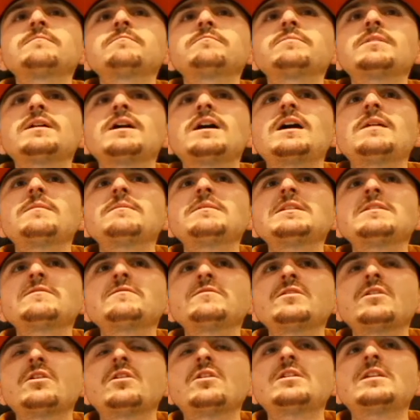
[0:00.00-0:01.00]
But I mean, if
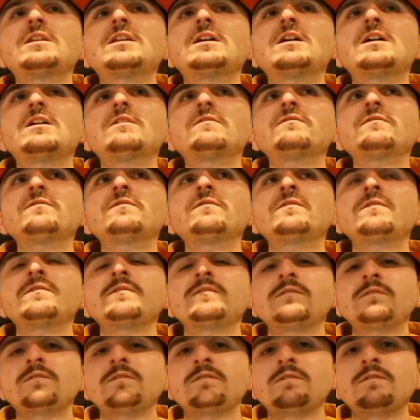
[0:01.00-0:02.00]
you can't laugh,
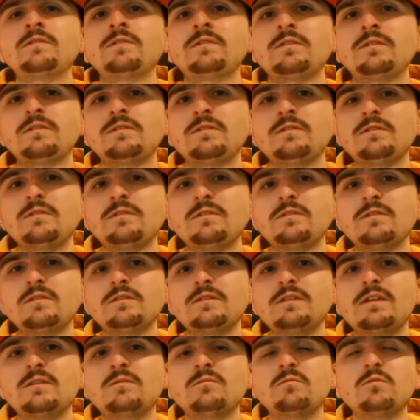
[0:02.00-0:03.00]

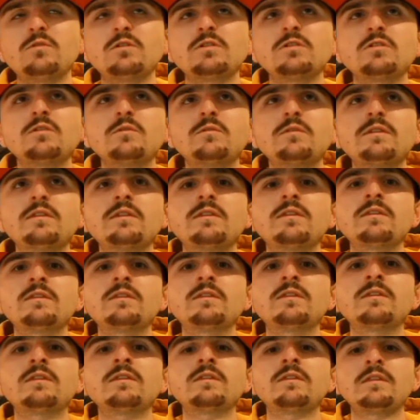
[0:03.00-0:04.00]
then what are you doing?
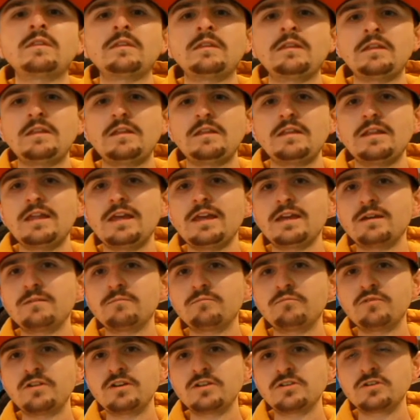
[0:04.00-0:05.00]
Like
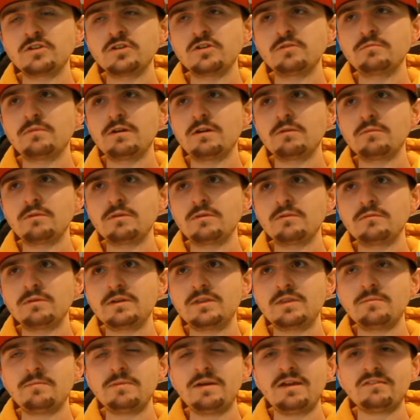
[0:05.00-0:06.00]
British humour, we, we're
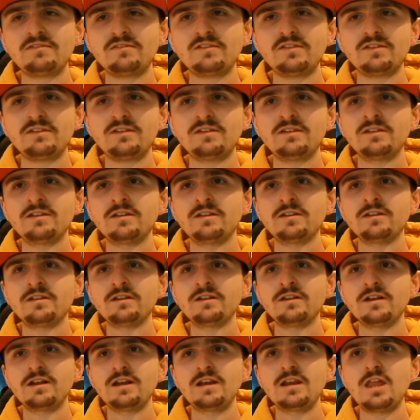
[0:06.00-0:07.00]
the best at
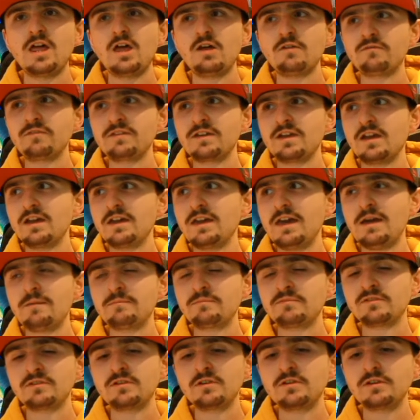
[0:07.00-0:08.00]
laughing at an
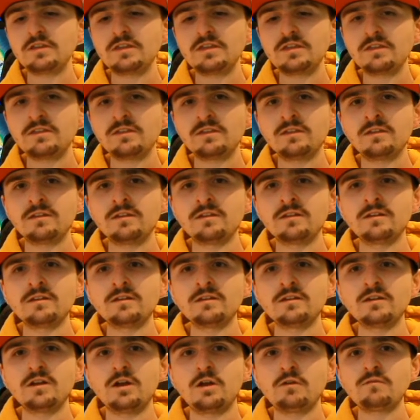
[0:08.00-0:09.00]
absolutely
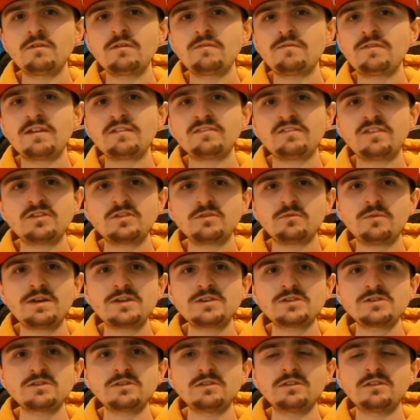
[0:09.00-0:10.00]
horrific
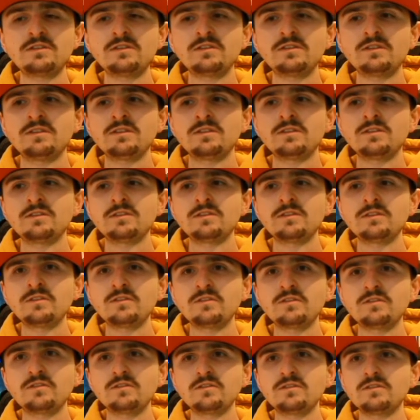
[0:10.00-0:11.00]
situation.
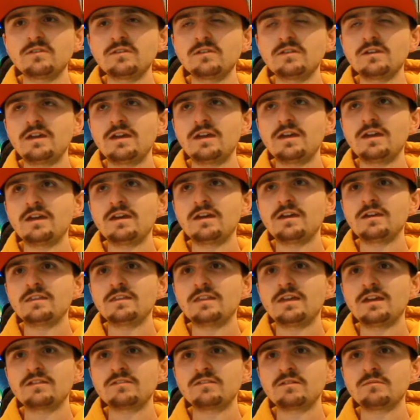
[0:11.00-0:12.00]
Uh,
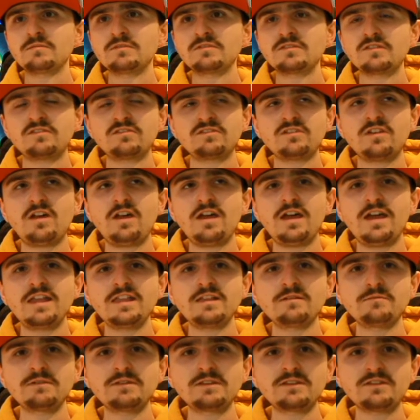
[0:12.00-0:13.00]
like someone's just died
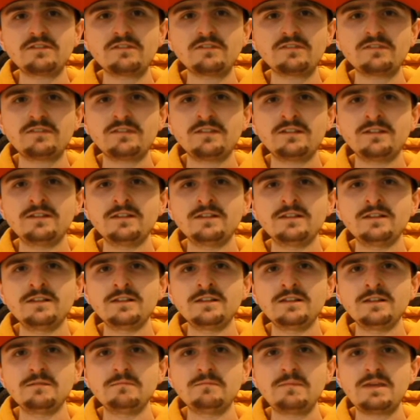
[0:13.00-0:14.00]
and we're just
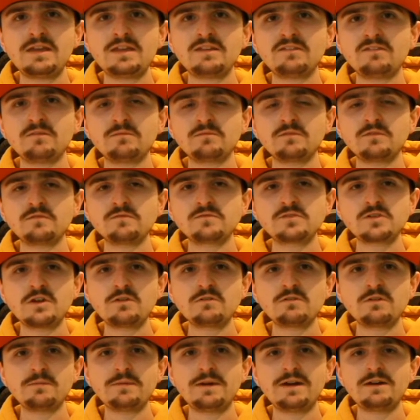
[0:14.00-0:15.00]
making some sort of
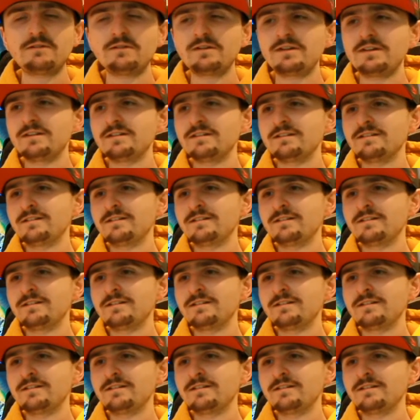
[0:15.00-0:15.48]
joke about it.